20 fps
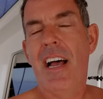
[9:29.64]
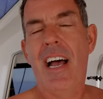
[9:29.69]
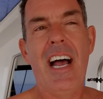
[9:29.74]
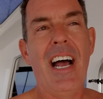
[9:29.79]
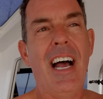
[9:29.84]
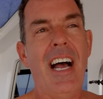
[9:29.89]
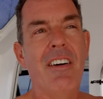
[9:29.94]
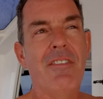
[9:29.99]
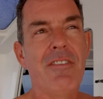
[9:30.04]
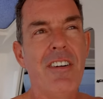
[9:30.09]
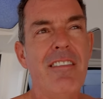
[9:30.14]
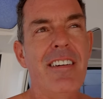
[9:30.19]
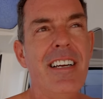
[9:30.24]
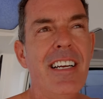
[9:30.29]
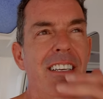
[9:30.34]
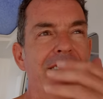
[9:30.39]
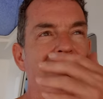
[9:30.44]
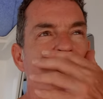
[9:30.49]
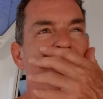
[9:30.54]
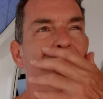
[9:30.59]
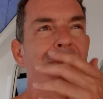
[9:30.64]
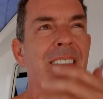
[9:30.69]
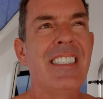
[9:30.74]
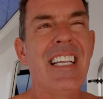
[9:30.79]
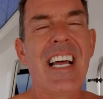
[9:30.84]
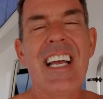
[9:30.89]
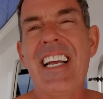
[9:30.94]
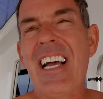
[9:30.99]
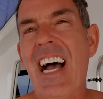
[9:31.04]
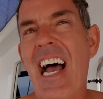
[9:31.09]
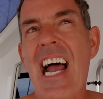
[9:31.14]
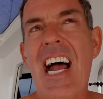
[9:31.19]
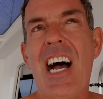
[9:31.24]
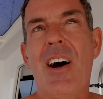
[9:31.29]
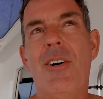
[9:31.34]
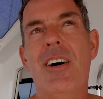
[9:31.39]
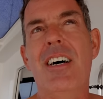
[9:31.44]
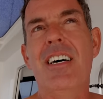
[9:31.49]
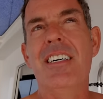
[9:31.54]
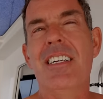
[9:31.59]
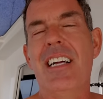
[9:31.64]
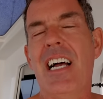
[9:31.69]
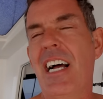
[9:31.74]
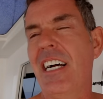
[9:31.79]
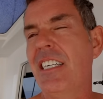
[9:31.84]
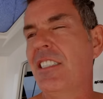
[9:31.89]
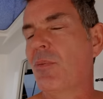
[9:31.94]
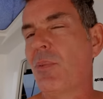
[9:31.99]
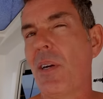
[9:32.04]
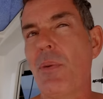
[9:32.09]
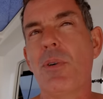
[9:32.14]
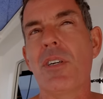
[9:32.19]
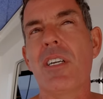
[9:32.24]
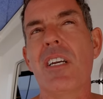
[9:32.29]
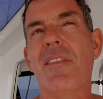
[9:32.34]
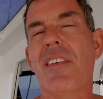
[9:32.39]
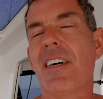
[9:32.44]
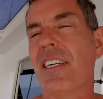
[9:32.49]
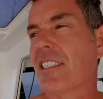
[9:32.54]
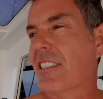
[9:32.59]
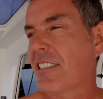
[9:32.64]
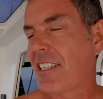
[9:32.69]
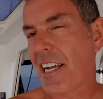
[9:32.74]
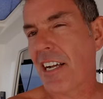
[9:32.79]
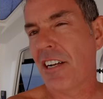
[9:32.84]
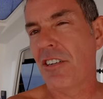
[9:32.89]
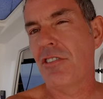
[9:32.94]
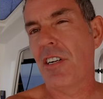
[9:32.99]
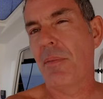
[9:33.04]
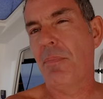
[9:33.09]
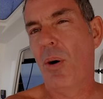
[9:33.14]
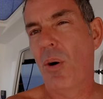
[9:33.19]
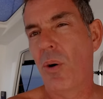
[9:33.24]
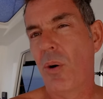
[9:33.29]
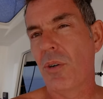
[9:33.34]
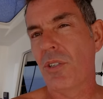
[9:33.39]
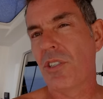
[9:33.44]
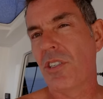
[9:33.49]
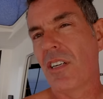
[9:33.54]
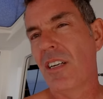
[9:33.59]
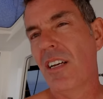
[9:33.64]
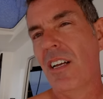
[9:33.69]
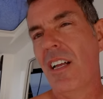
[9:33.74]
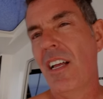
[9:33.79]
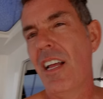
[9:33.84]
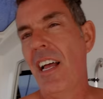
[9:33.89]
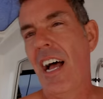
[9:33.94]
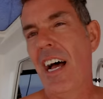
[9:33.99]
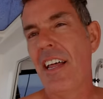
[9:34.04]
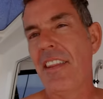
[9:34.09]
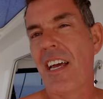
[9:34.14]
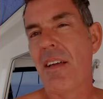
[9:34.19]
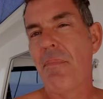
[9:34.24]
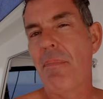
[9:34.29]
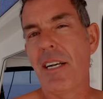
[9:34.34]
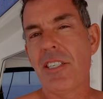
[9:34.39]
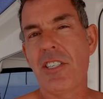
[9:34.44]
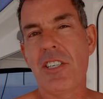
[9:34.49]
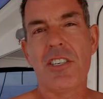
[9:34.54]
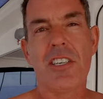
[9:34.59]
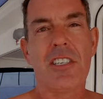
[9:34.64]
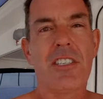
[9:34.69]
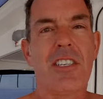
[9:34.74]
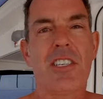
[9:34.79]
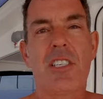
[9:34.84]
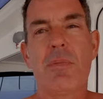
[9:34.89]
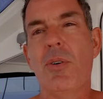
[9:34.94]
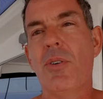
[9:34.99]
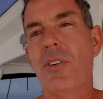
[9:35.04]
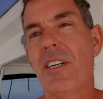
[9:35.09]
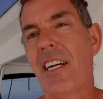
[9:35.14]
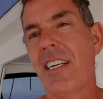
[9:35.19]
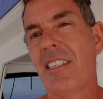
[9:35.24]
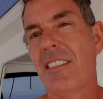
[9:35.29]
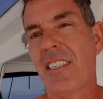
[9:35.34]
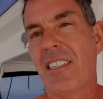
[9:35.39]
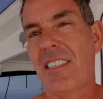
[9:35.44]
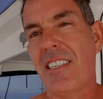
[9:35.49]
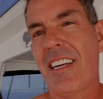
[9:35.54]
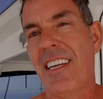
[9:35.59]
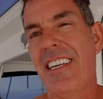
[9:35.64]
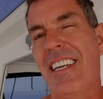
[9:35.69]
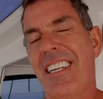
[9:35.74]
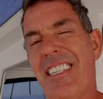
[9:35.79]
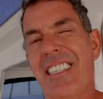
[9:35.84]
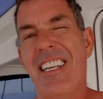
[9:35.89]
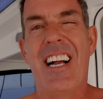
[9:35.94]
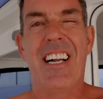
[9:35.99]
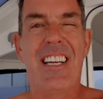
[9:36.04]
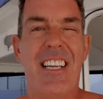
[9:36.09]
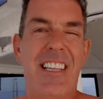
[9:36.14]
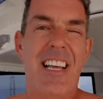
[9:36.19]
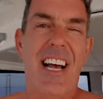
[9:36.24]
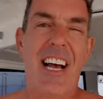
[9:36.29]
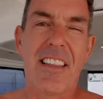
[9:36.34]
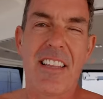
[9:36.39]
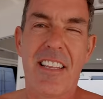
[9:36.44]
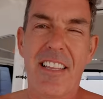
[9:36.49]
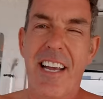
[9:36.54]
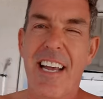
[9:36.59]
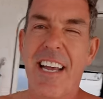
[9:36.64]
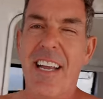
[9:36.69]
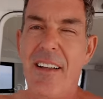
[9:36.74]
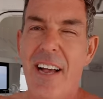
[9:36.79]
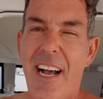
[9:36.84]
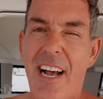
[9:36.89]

at a very late hour, and we wouldn't have had a secondary port. And they messaged us this morning to say exactly that, that they